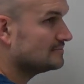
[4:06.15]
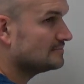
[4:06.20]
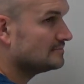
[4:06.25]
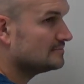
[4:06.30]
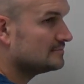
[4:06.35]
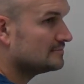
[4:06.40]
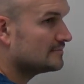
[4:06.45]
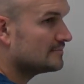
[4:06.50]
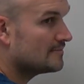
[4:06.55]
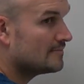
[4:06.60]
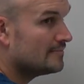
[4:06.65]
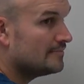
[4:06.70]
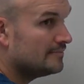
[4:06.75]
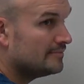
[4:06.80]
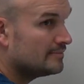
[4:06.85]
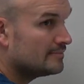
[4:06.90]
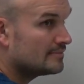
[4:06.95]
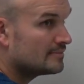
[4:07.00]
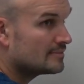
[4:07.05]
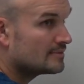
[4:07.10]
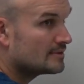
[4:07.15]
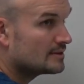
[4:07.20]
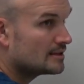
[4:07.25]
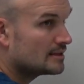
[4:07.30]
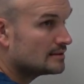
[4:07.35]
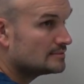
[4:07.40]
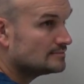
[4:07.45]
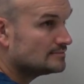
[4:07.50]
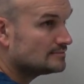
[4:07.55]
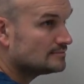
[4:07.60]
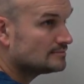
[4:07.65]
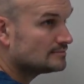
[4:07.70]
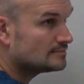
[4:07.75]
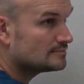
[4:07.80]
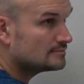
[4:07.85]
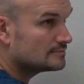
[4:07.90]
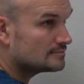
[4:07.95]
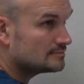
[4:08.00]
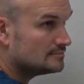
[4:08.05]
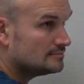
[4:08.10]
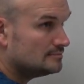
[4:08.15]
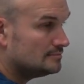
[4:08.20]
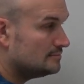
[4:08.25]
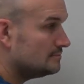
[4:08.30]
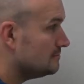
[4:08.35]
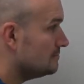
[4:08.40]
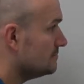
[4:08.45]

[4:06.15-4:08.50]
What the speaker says: [no speech]